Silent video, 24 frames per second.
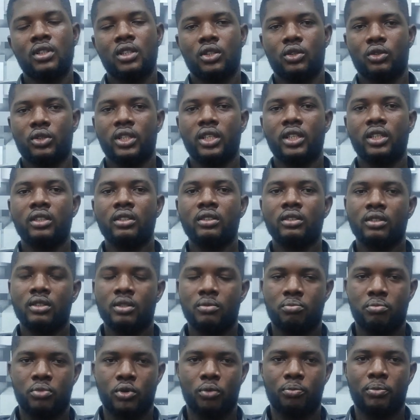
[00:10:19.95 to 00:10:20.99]
Okay, the
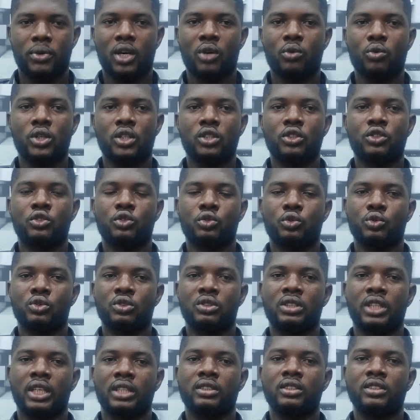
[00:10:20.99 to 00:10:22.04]
proper way to
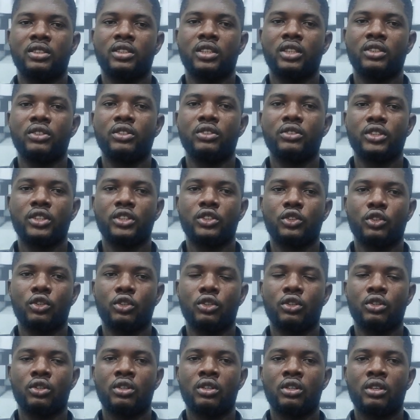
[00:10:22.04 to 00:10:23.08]
start a
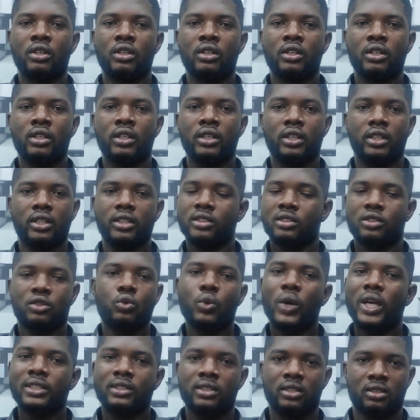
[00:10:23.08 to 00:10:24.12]
generator, it's
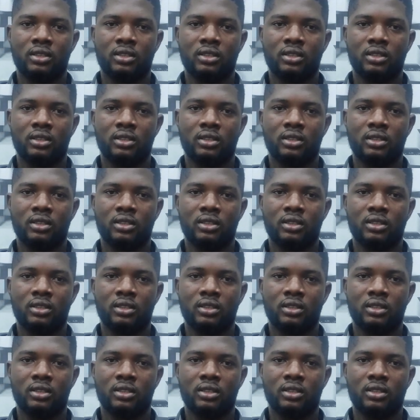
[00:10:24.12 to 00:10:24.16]
quite